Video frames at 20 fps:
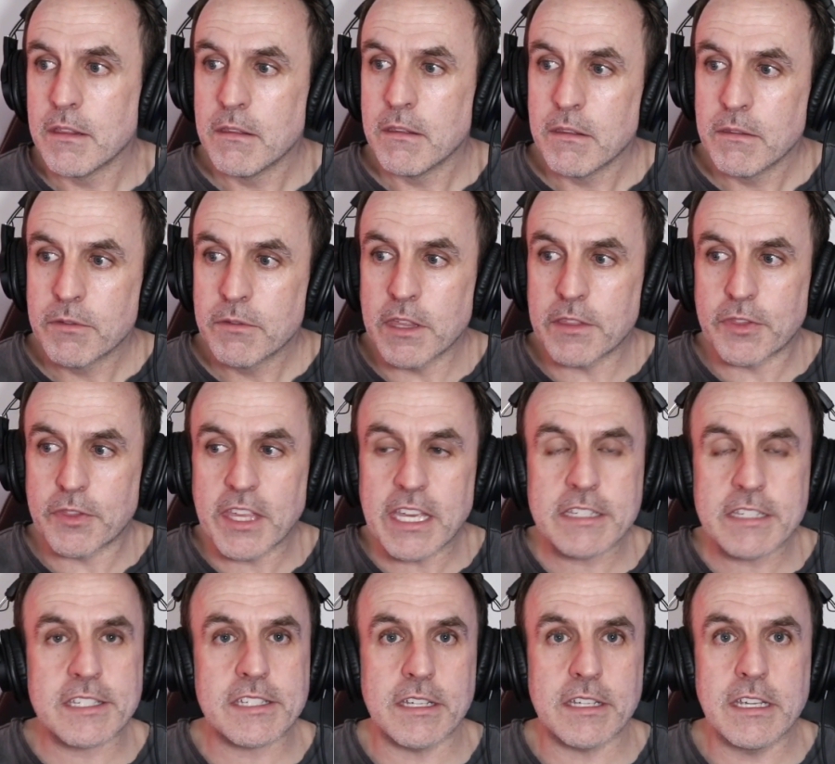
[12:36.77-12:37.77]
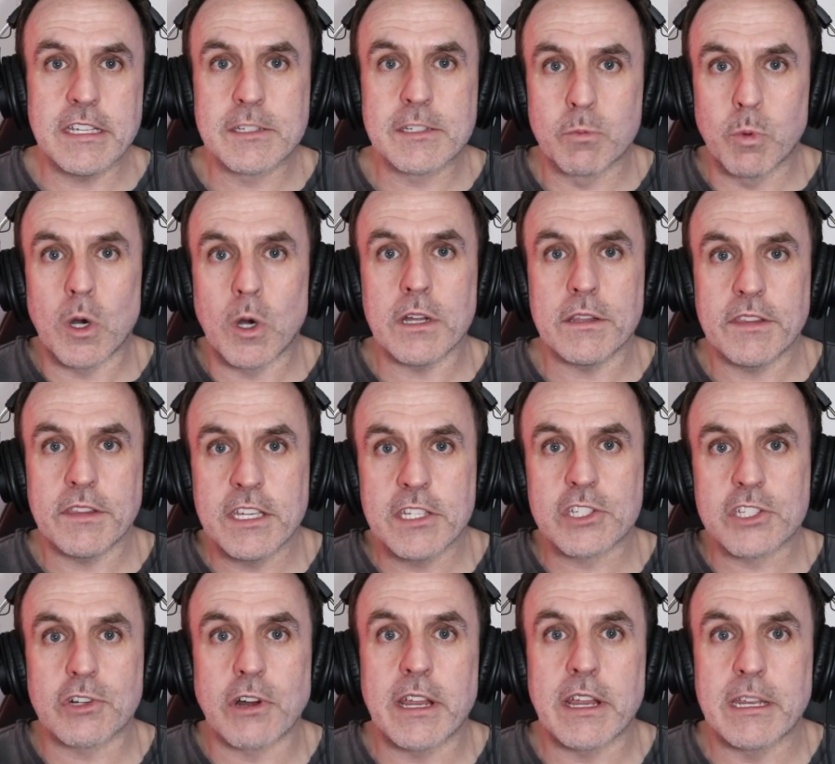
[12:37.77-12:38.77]
that this is what the
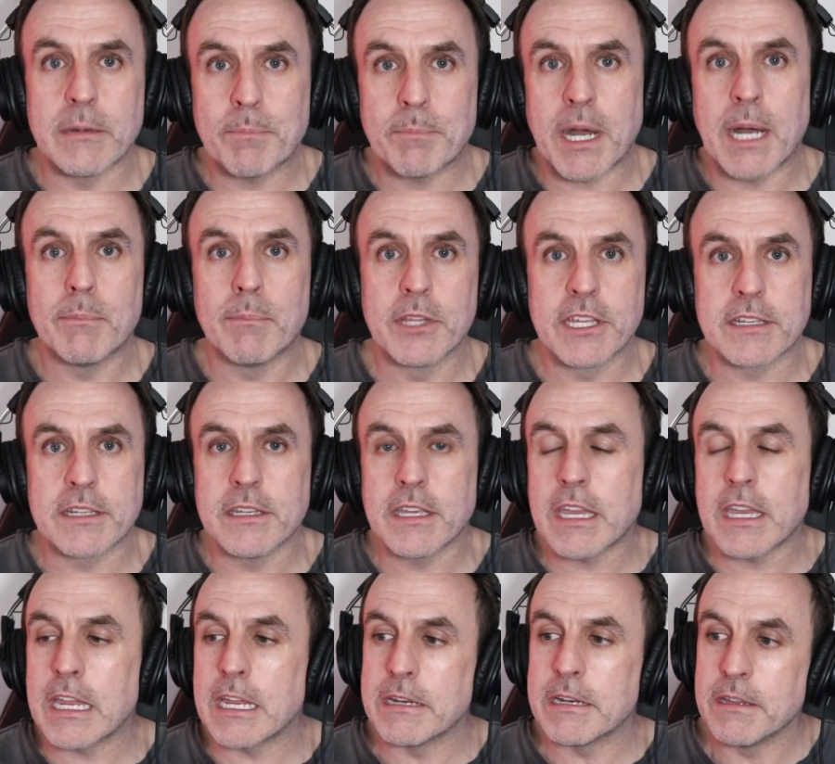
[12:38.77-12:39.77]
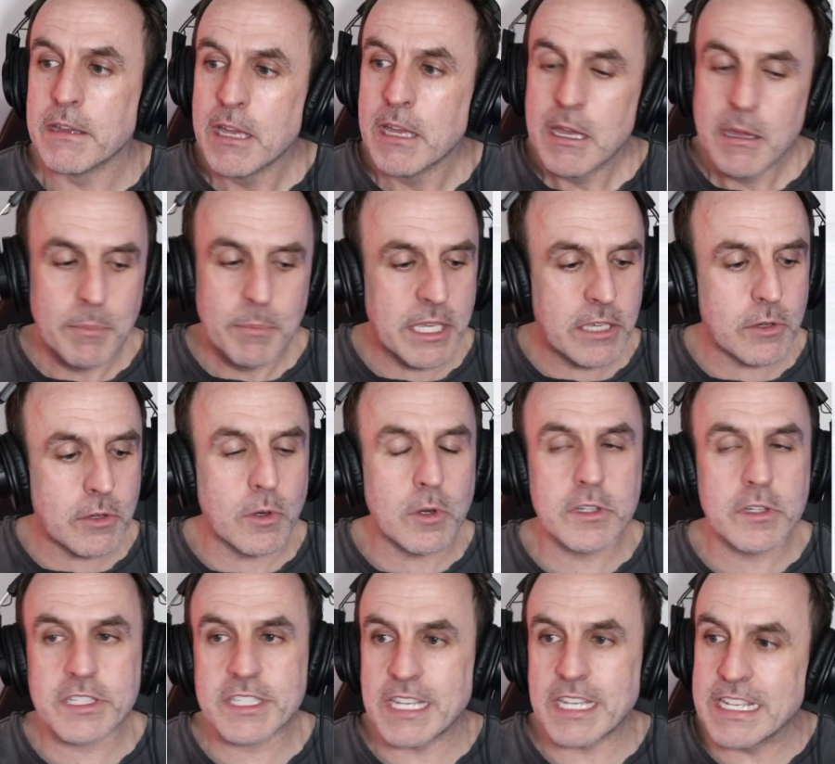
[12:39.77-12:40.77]
Australian public need,
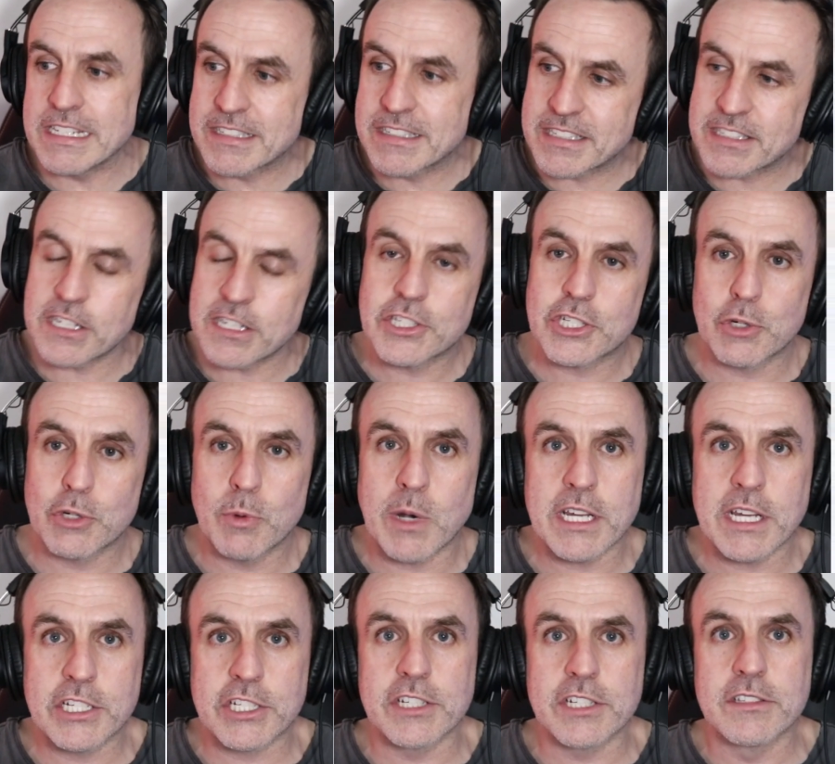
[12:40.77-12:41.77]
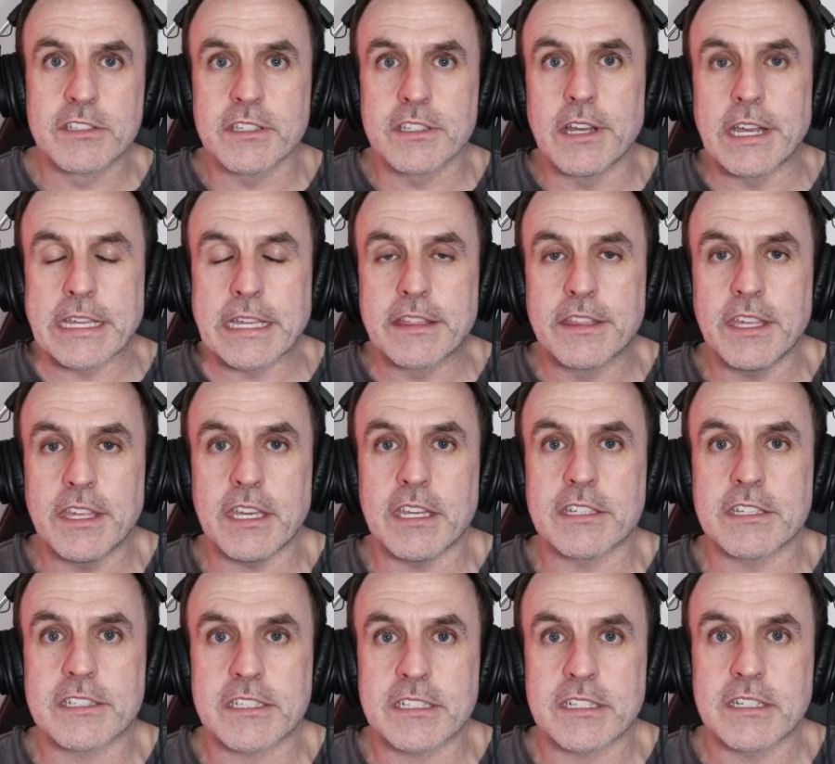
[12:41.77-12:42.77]
because in situations like
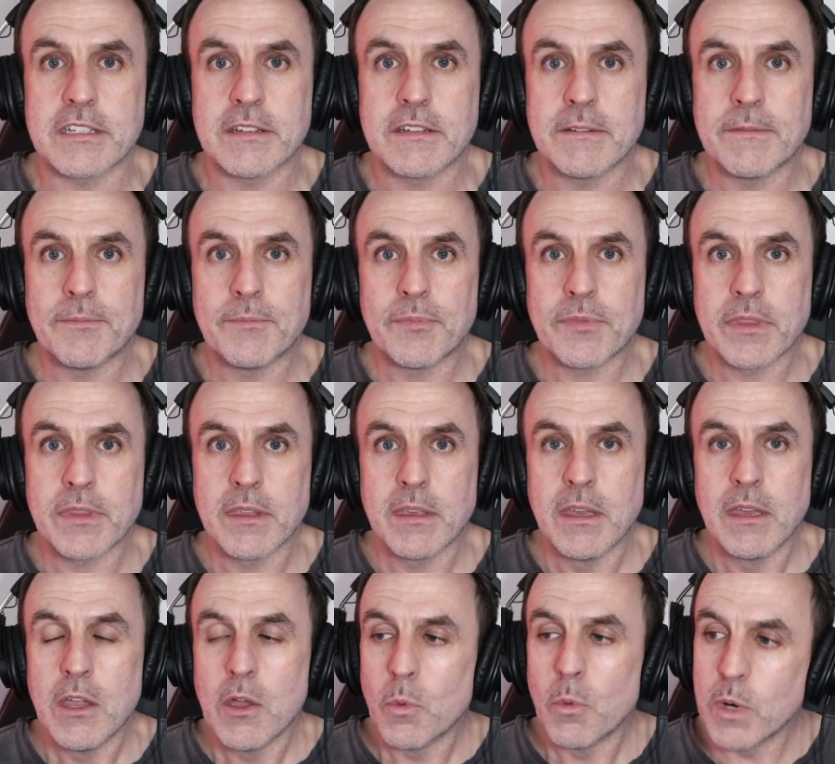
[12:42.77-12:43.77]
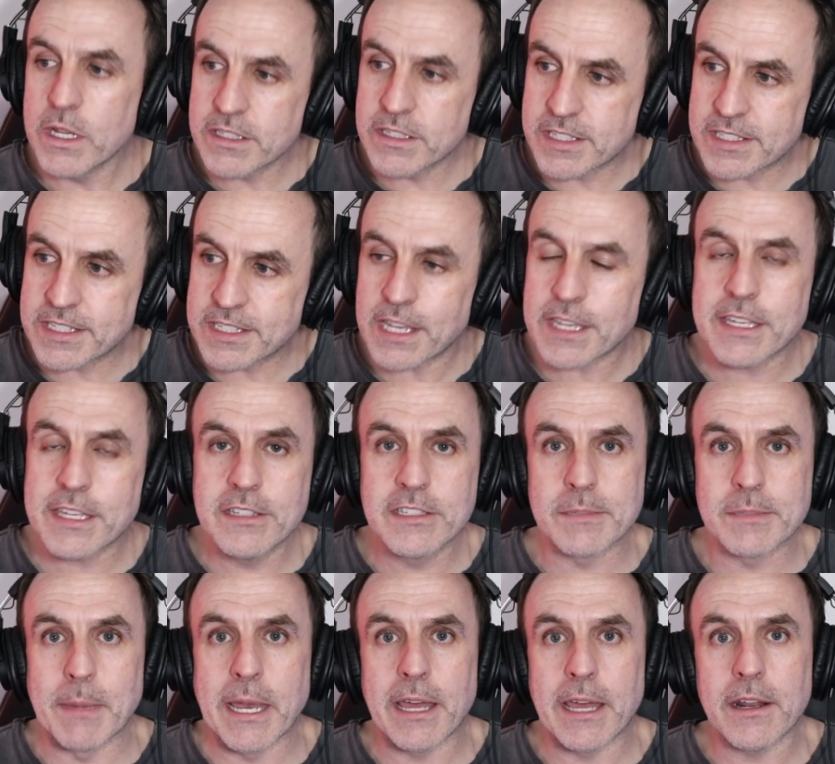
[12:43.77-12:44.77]
this, when seconds
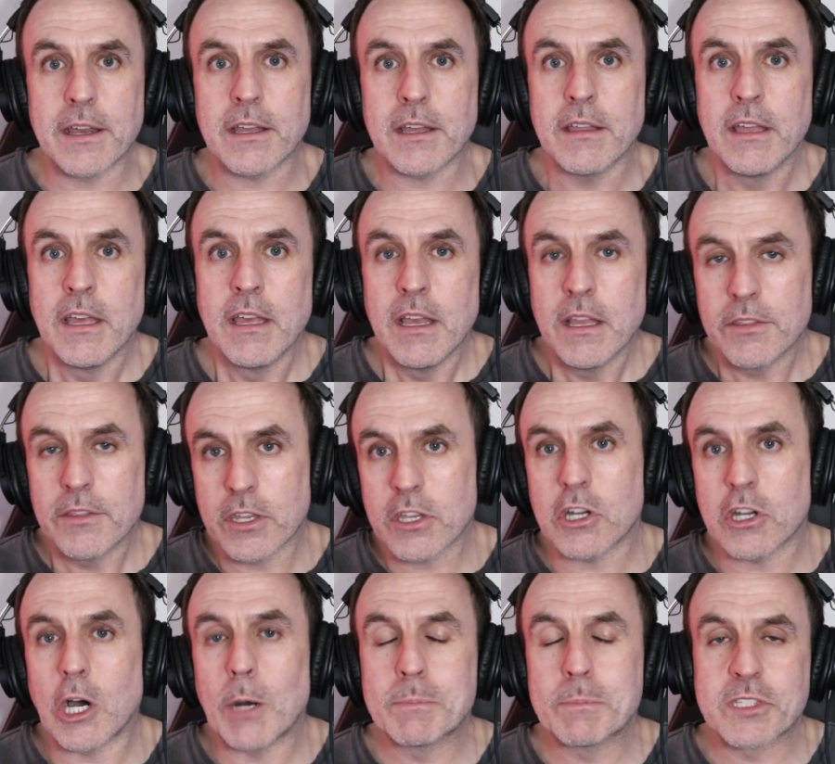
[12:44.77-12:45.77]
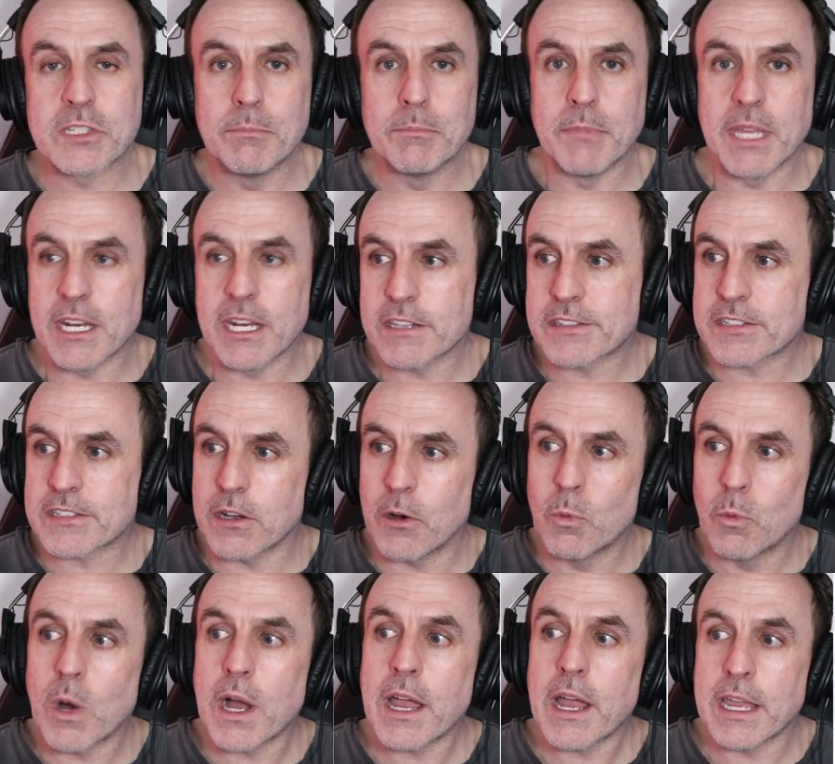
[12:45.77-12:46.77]
matter, the cops are minutes
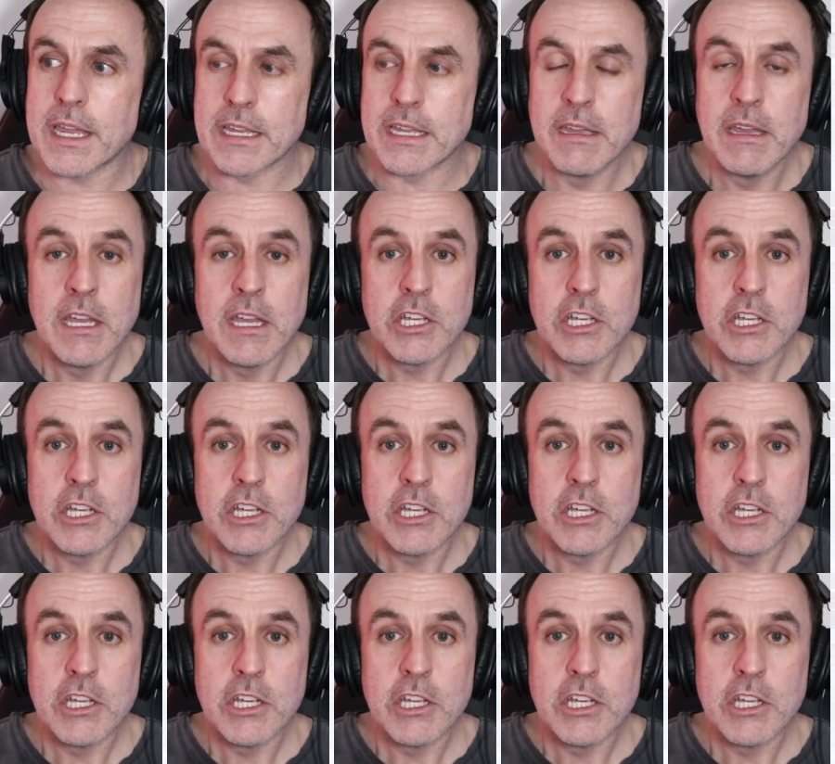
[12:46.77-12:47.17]
away.